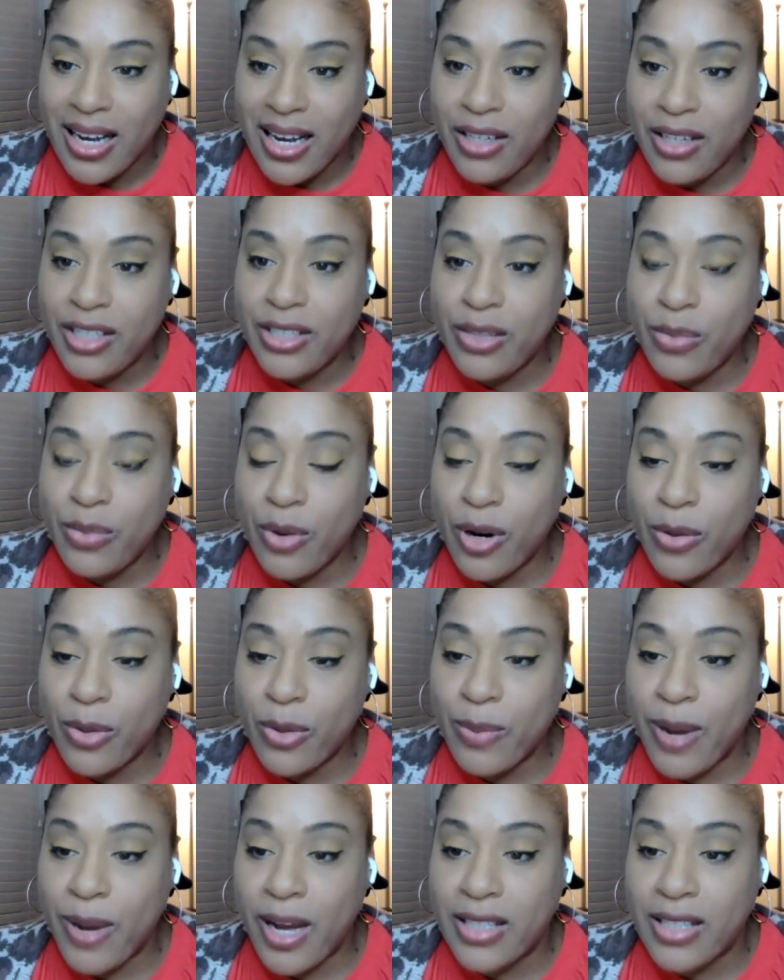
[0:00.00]
How does it work
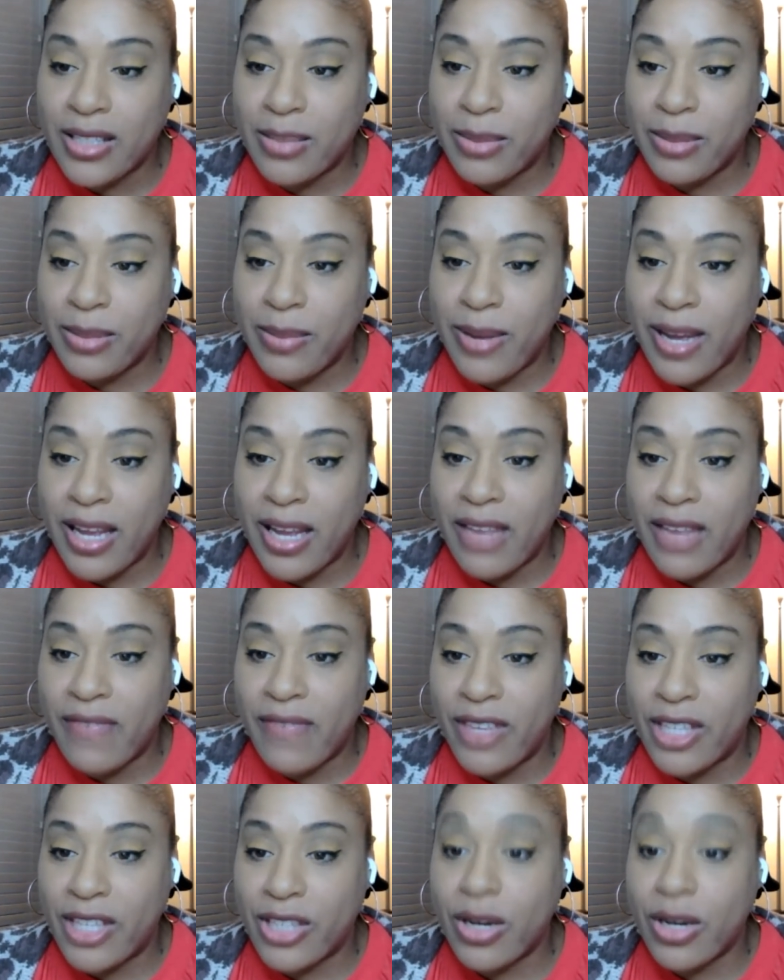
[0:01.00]
with possibly buying a
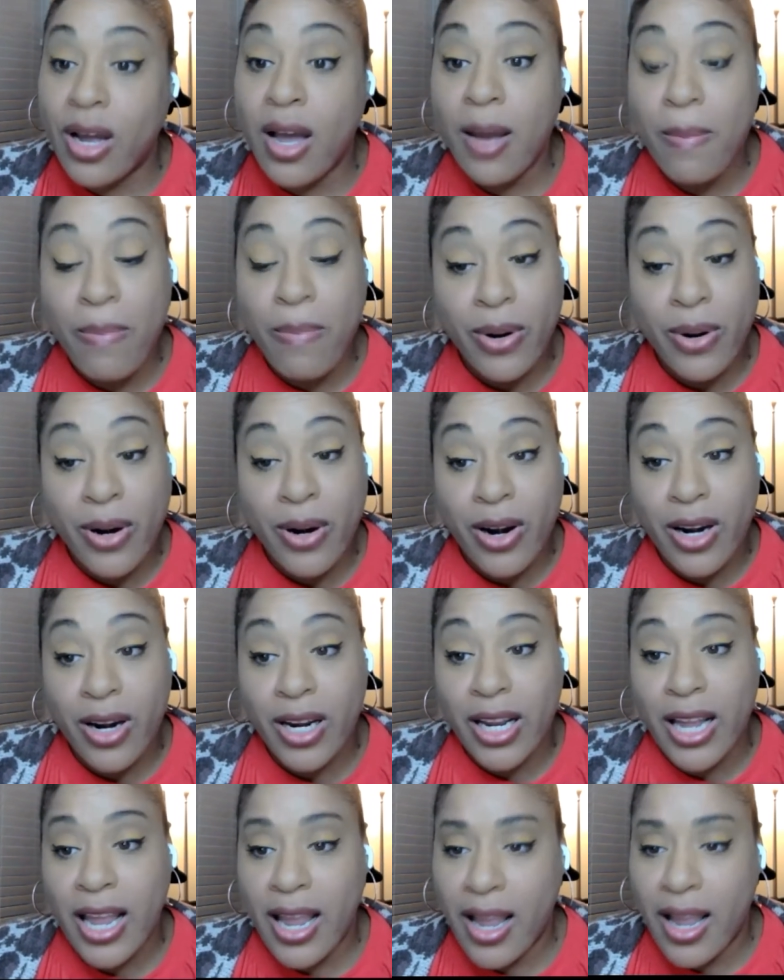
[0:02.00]

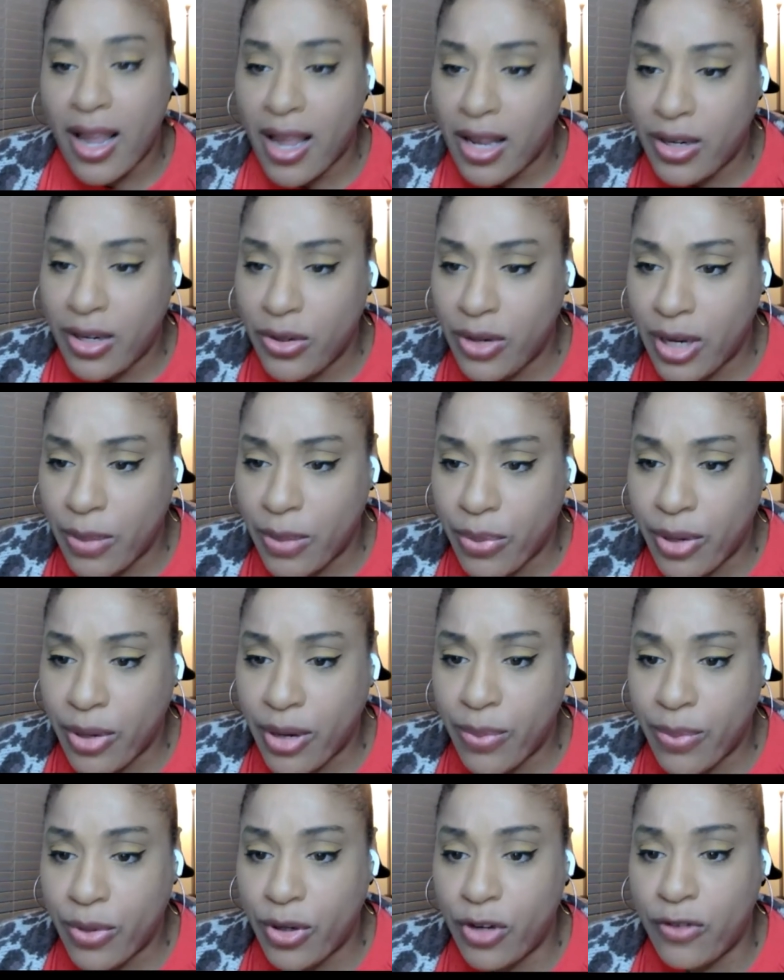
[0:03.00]
fixer-upper? Can you get
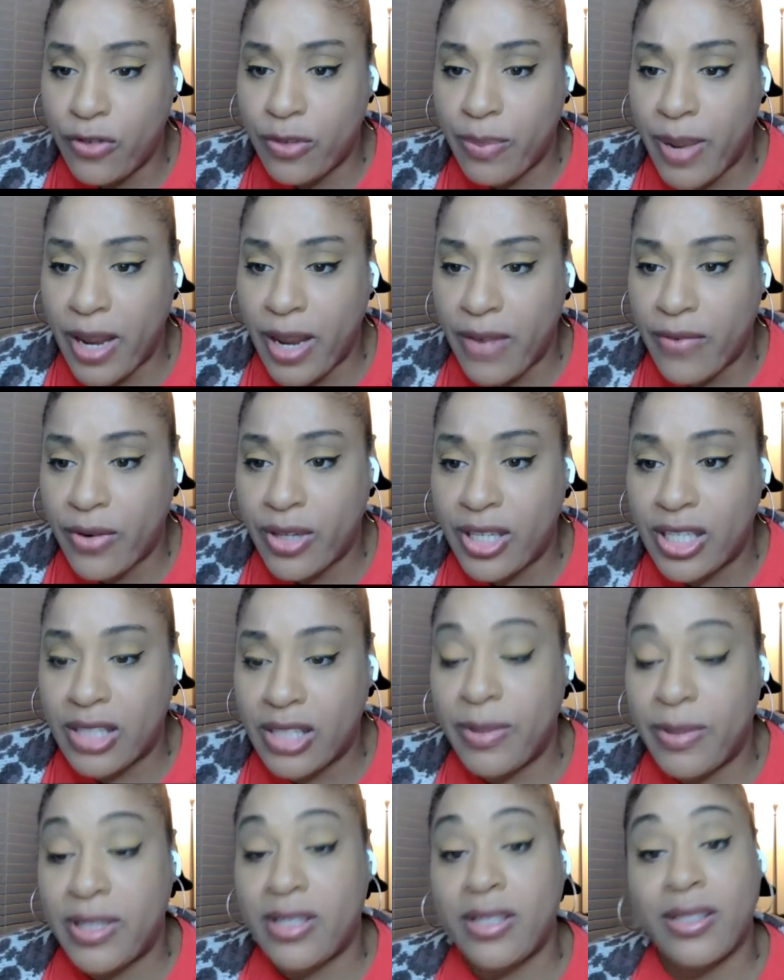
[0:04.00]
pre-approved, pay for the
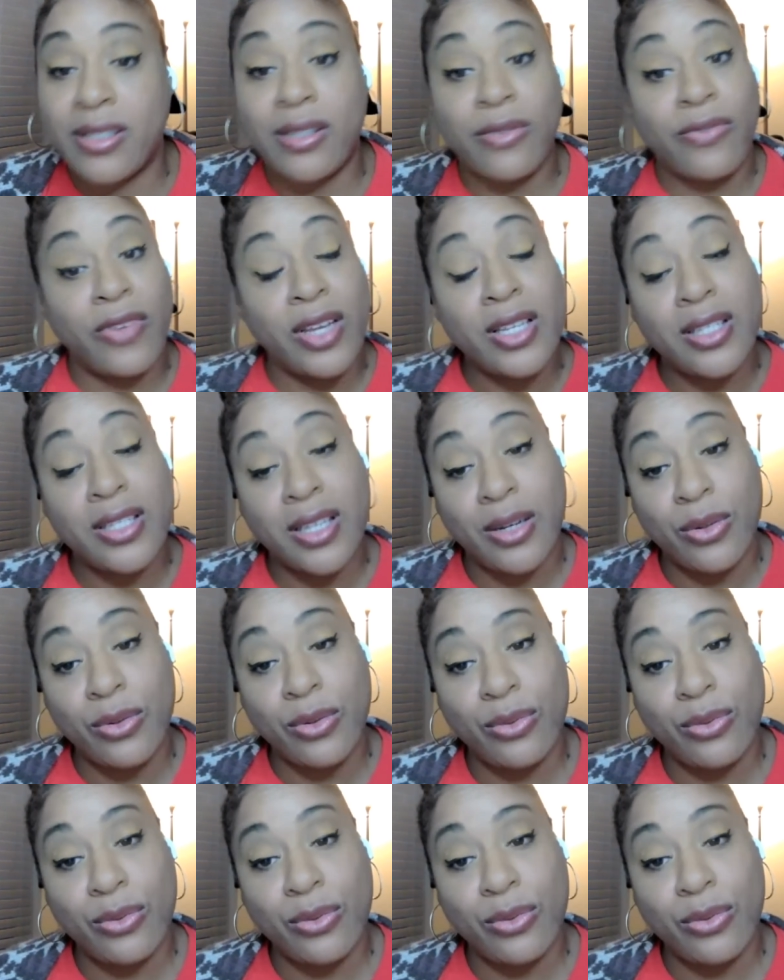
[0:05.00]
expenses to fix it?